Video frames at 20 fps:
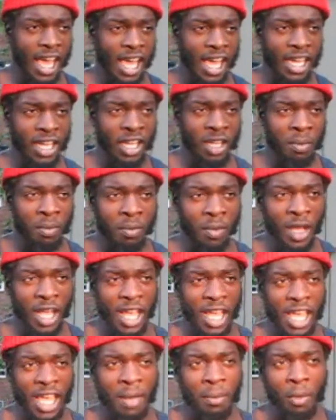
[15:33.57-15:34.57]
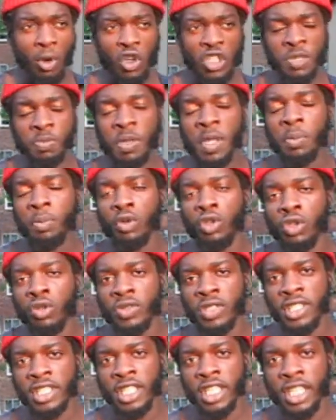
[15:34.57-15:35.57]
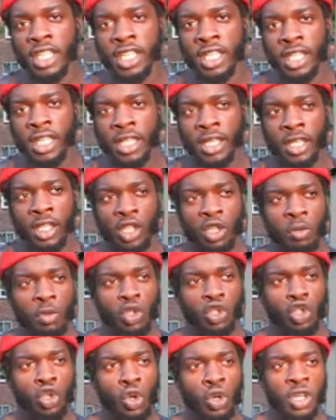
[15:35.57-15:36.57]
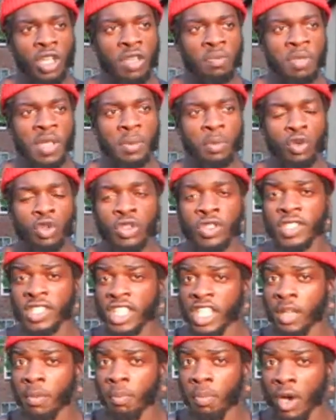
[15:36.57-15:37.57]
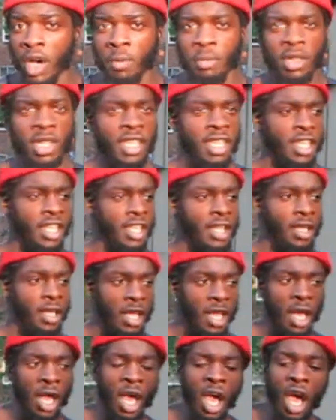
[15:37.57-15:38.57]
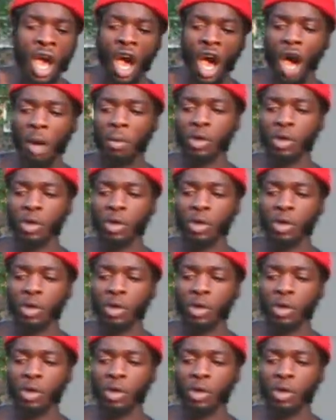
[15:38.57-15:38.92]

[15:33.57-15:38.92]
And most people you see, the majority of people you see in public, a